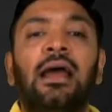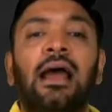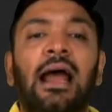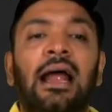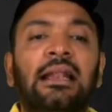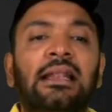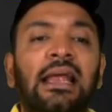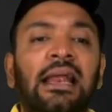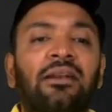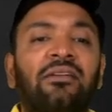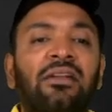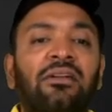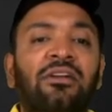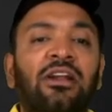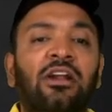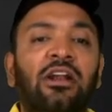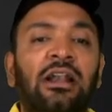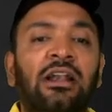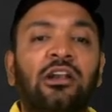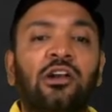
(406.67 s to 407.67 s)
And then we
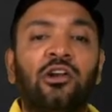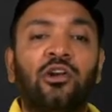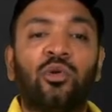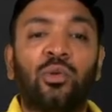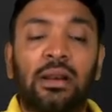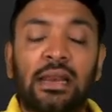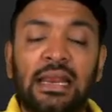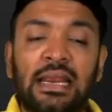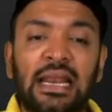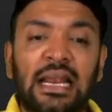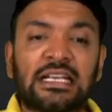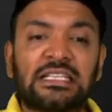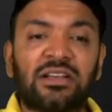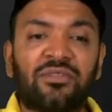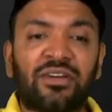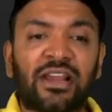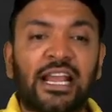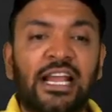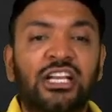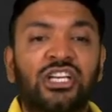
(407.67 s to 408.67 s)
get into
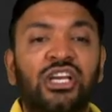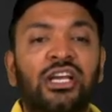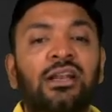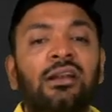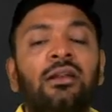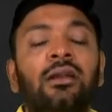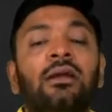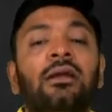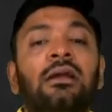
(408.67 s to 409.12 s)
reclassification,